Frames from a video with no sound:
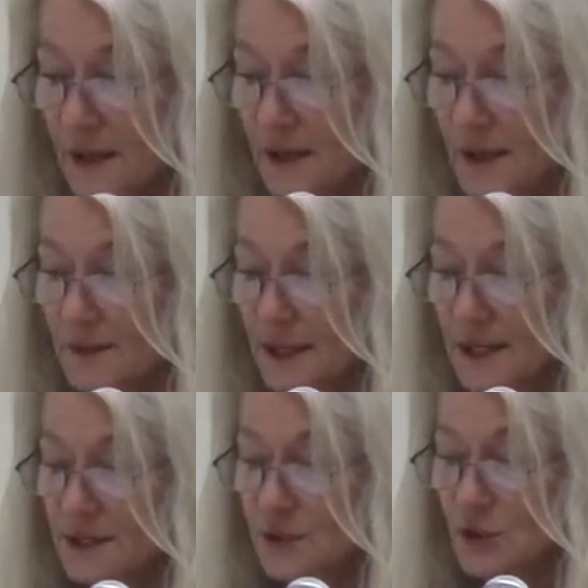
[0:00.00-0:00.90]

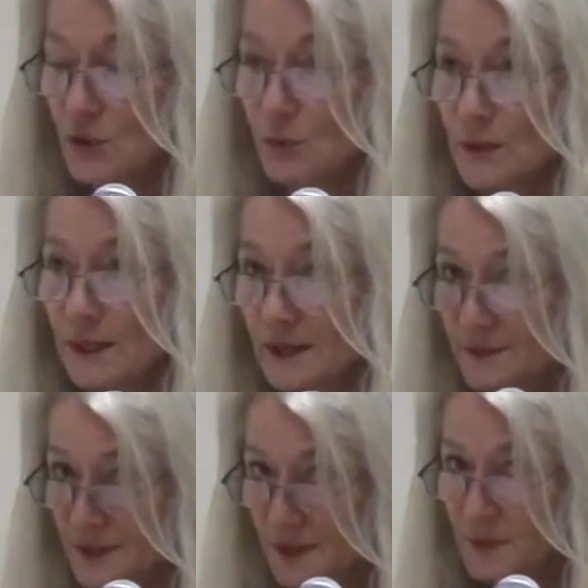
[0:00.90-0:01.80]
And so we
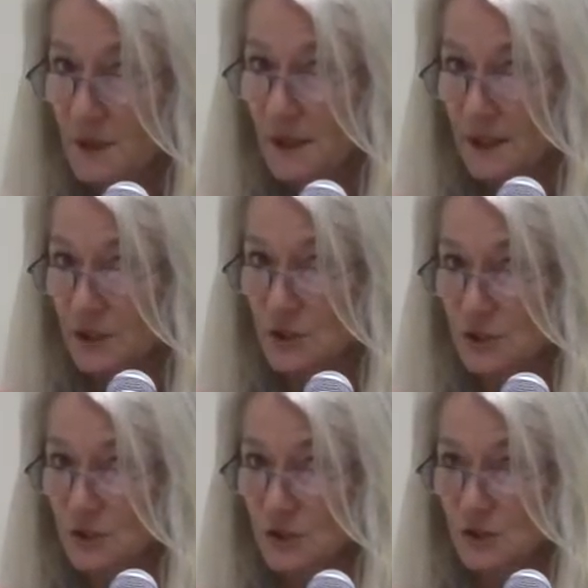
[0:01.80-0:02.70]
have some
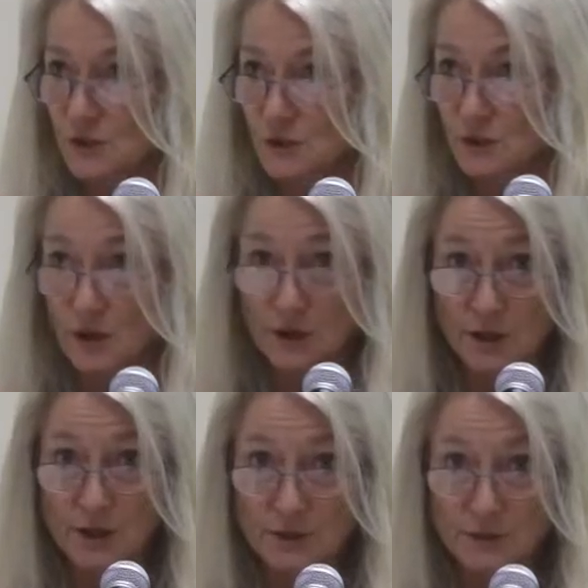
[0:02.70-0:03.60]
collections that are
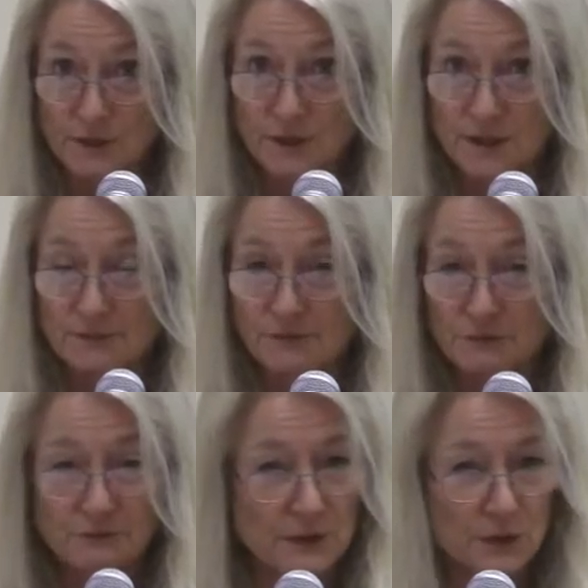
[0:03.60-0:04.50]
our own that come
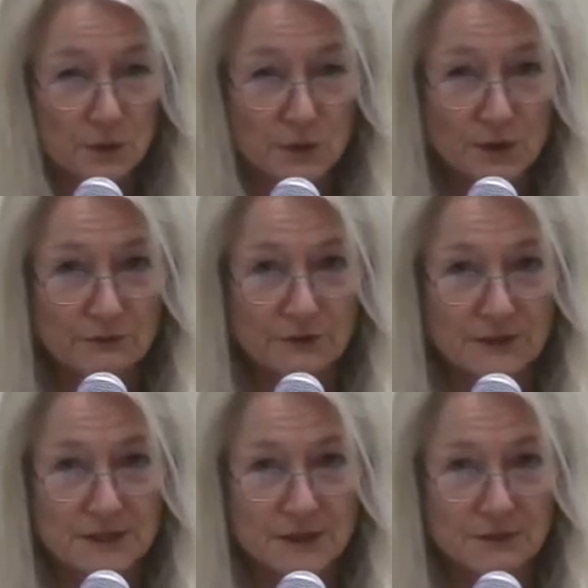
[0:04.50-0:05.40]
from field work for
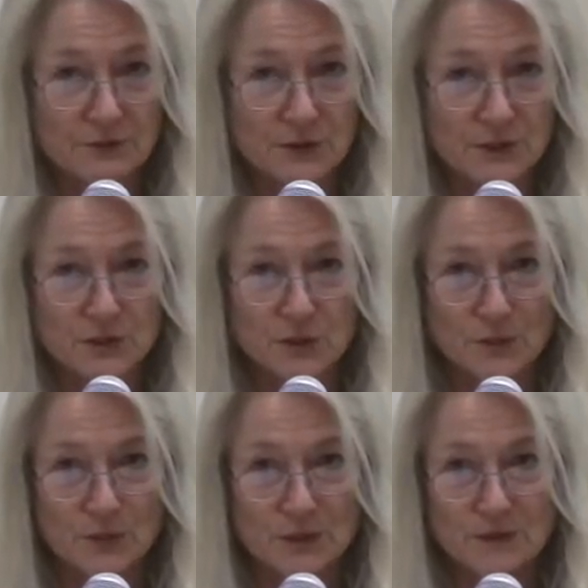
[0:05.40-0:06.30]
the Center for
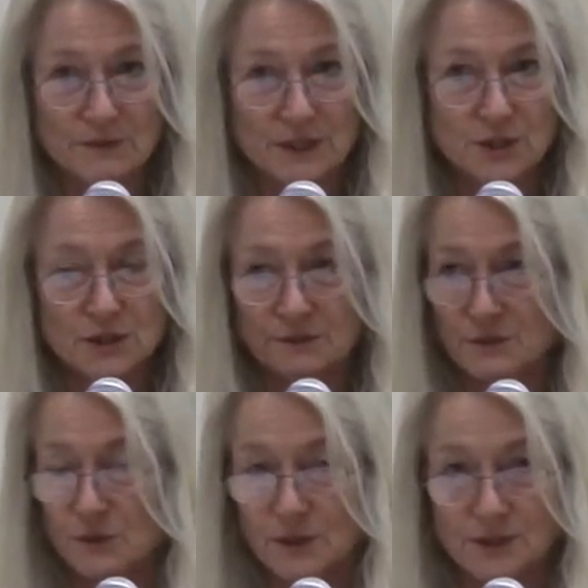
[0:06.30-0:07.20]
Historic Preservation of
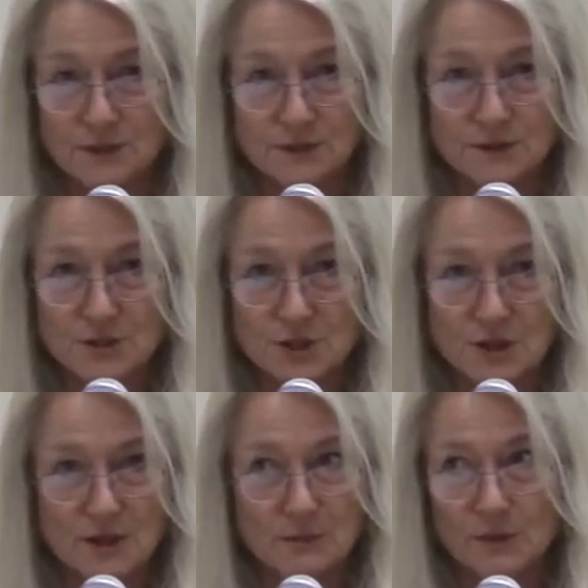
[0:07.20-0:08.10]
30 years'
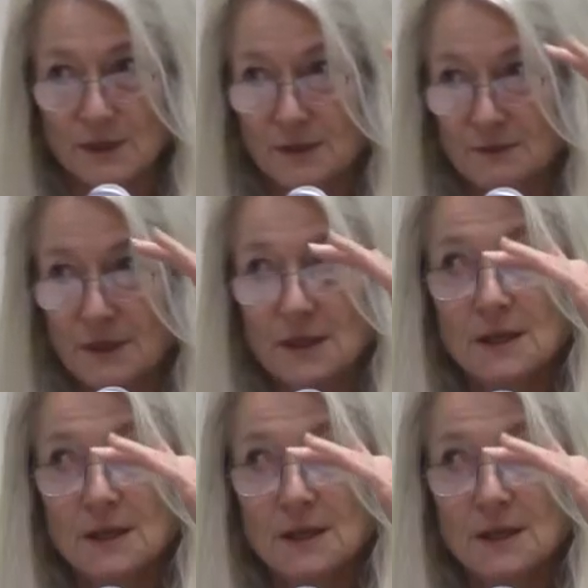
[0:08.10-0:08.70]
time, where